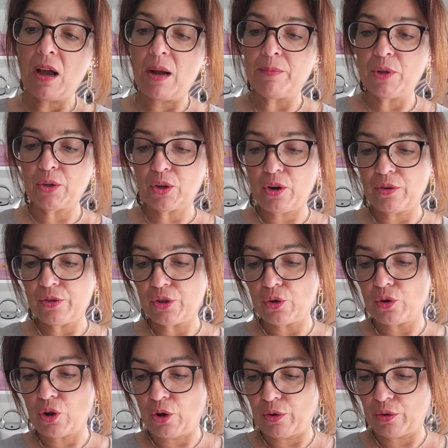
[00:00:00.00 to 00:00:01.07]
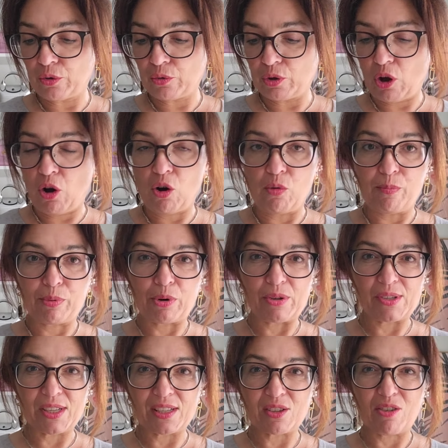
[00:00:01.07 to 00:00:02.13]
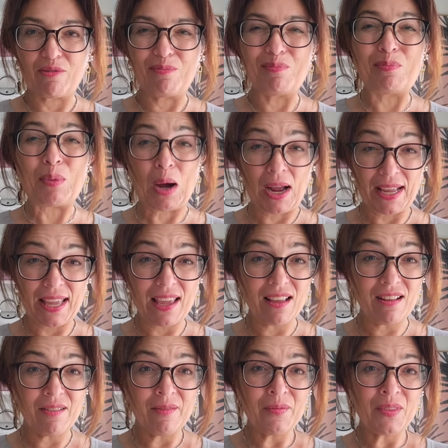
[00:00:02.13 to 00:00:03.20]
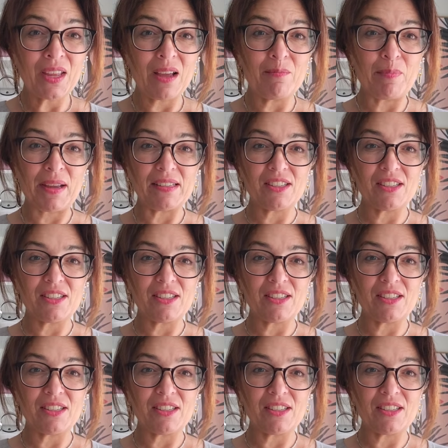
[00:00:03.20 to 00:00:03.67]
I'm not going to go through the whole process of buying a